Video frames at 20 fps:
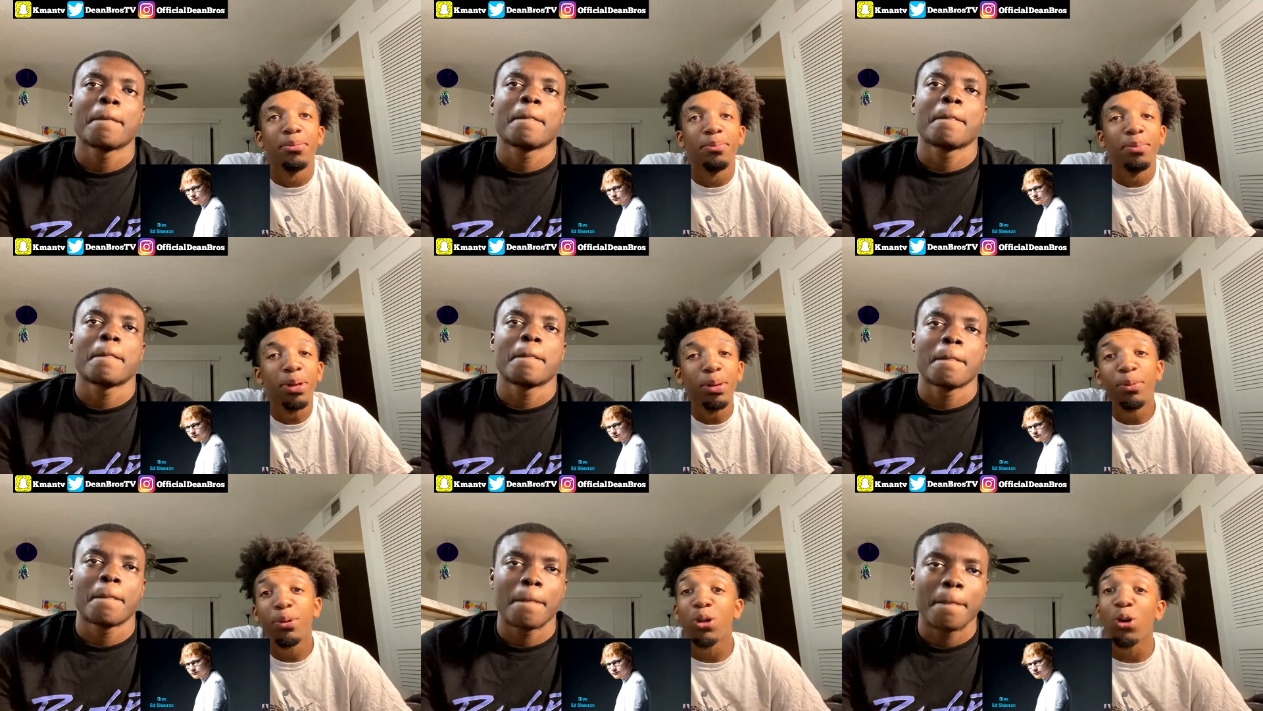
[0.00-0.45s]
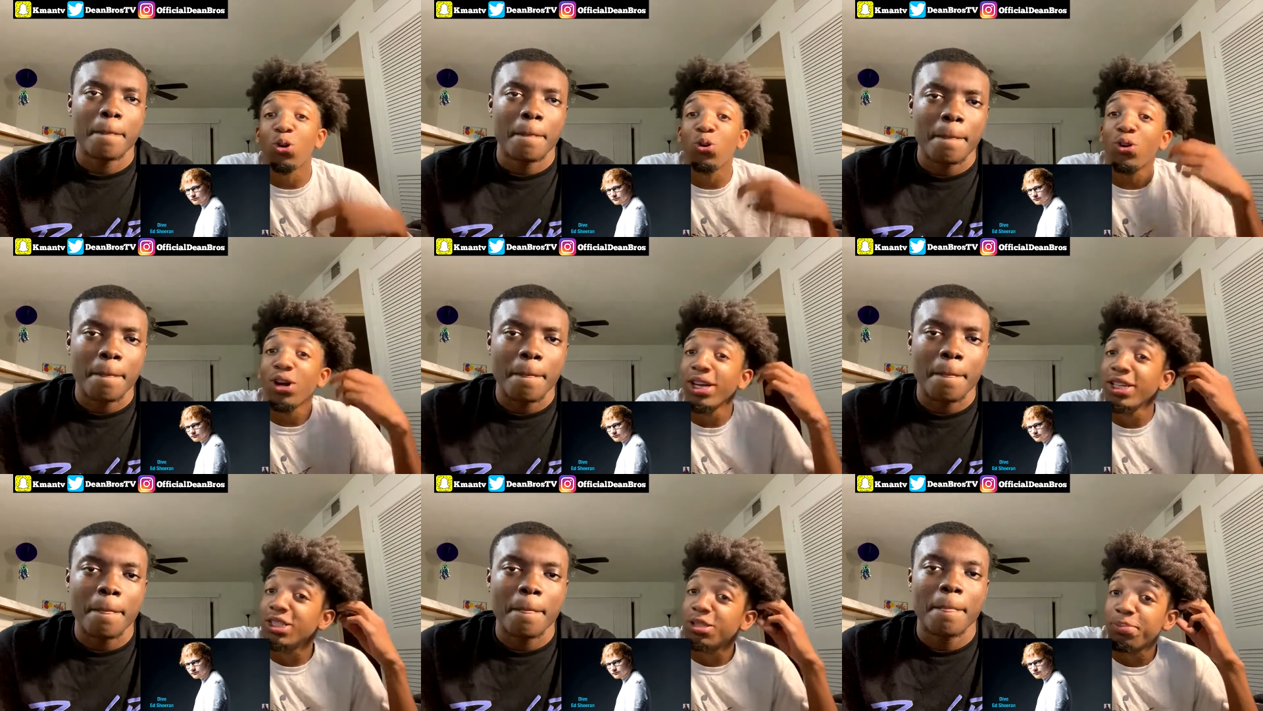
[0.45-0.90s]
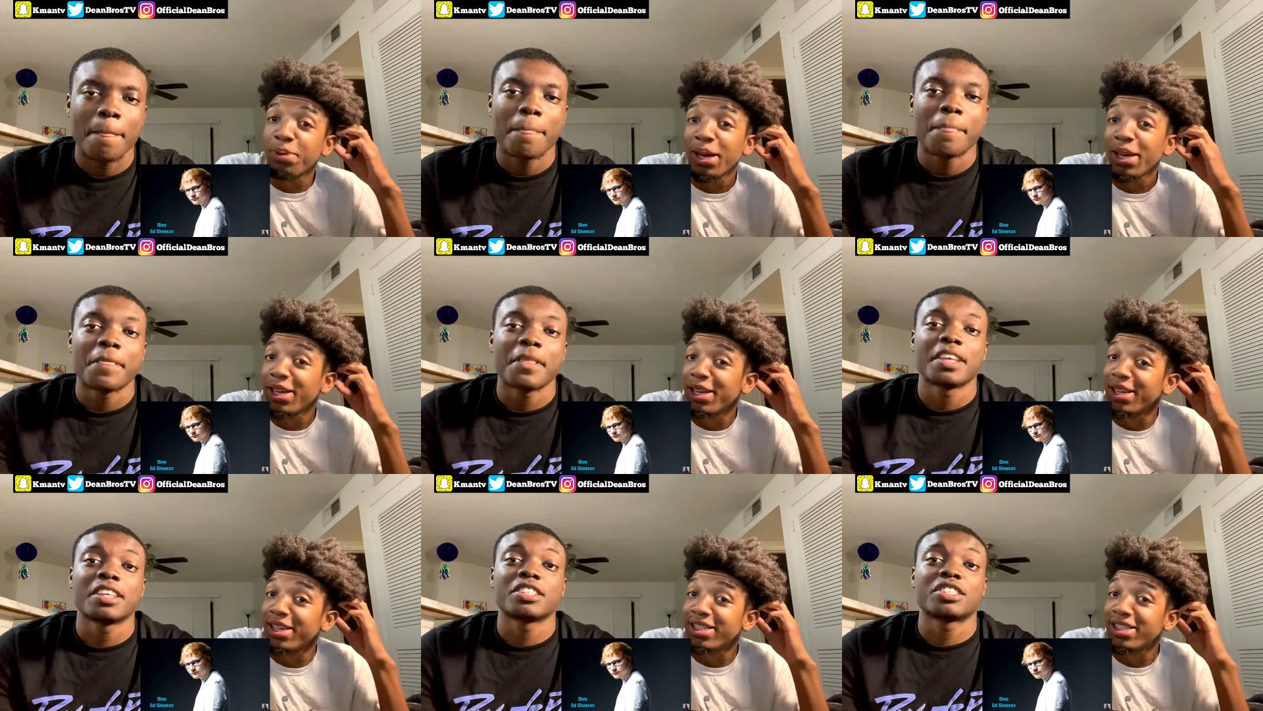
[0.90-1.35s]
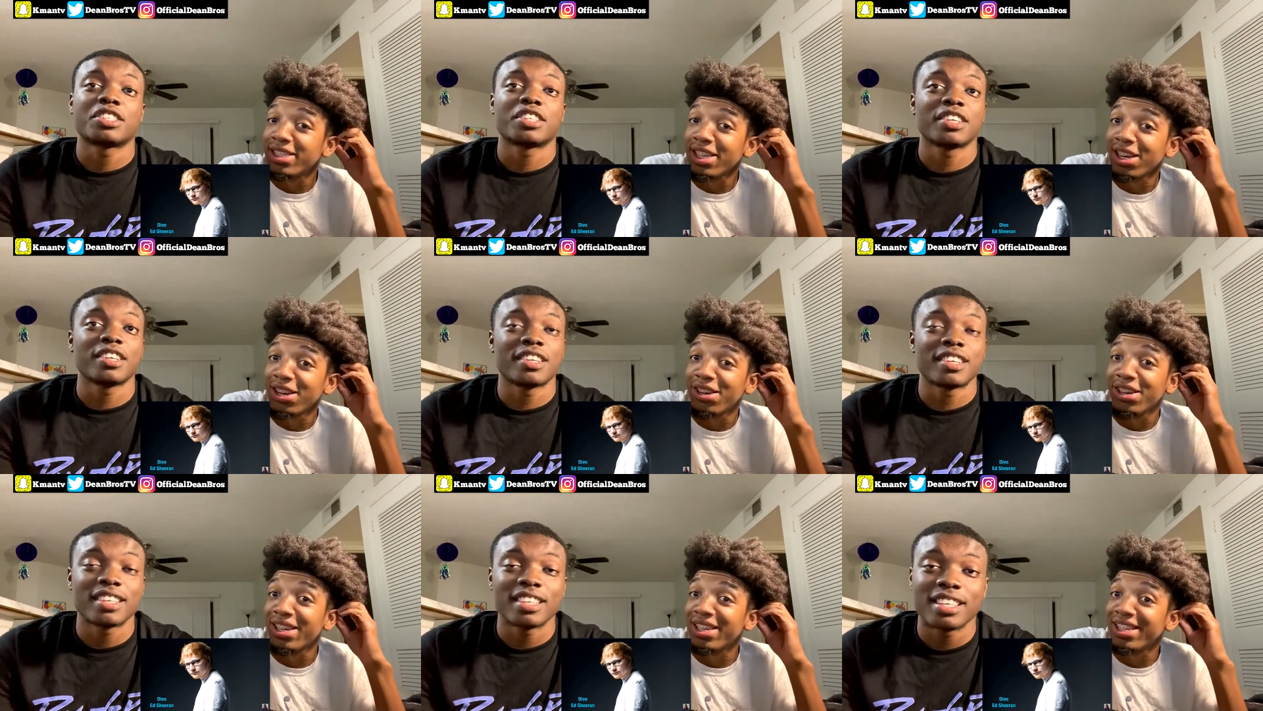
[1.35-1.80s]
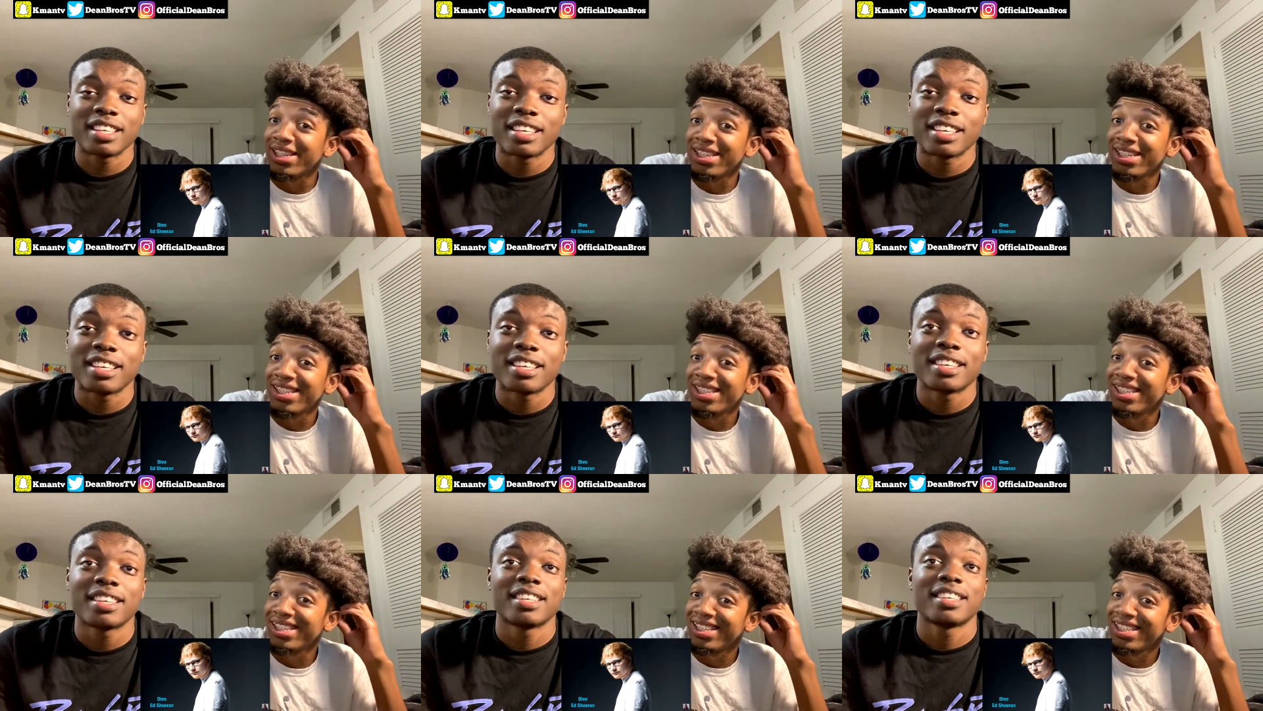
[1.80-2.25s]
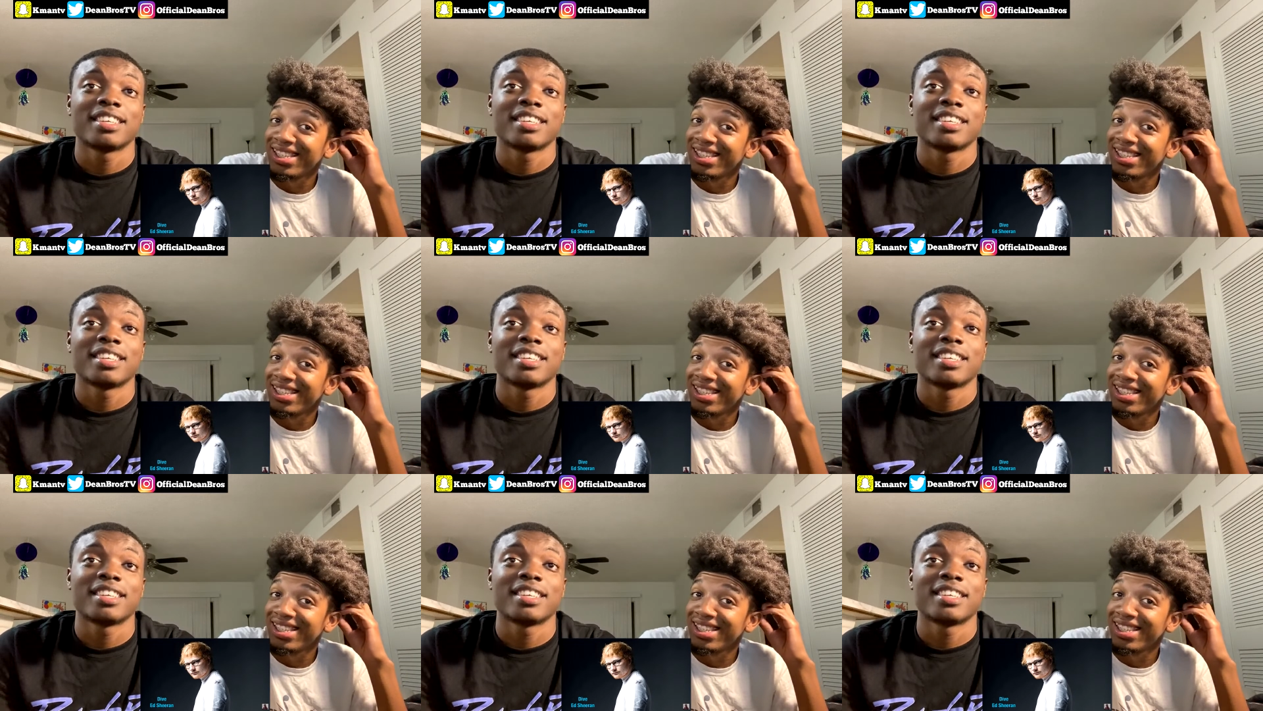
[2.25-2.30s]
Speaker 1: People go crazy about Ed Sheeran, yeah.